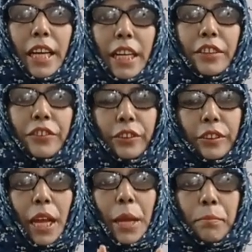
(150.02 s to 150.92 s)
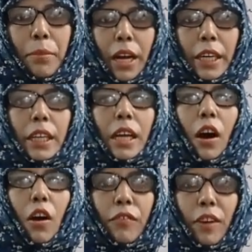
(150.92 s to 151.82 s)
is the impart
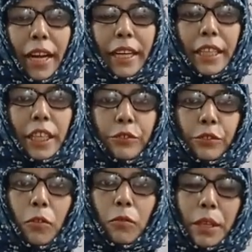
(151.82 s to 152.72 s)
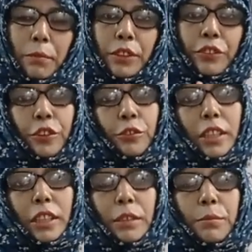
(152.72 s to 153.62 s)
of ideas from one person to
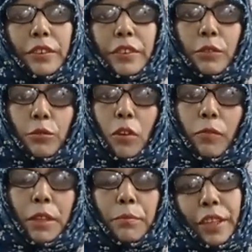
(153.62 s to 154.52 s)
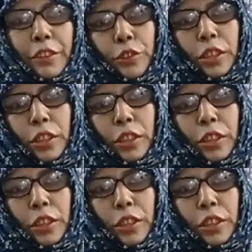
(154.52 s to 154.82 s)
another person, from one place to